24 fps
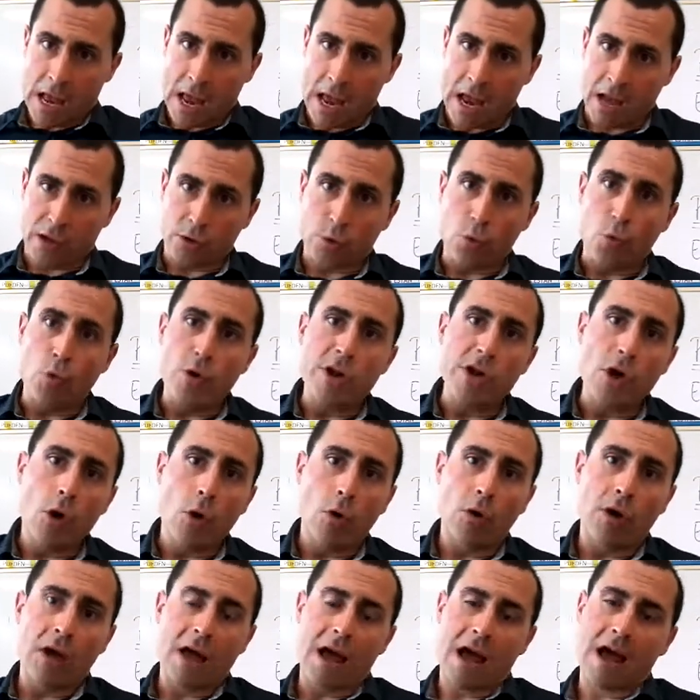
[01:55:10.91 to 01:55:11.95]
and we
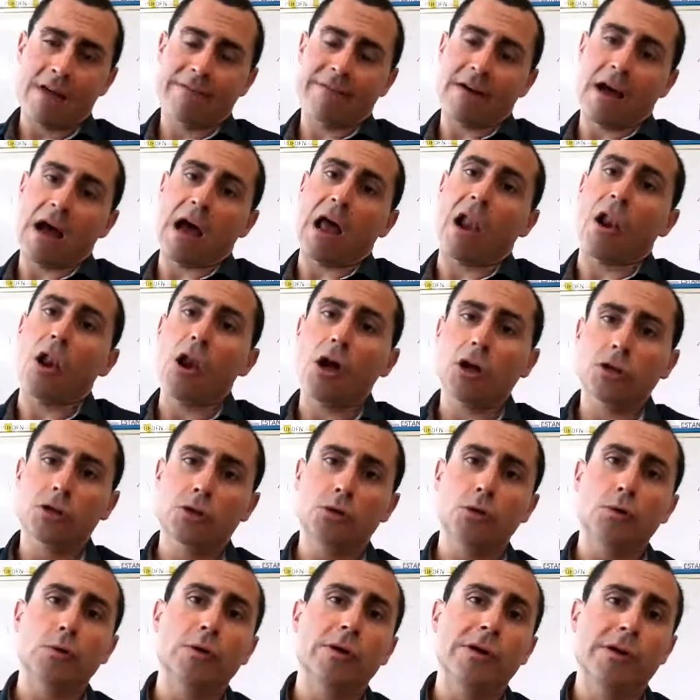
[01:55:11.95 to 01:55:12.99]
all have a lot
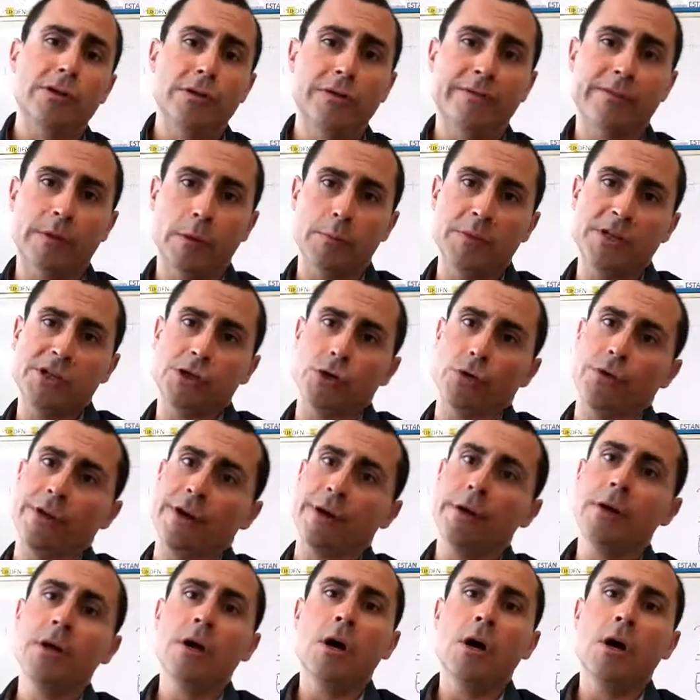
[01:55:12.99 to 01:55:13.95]
to learn from each other.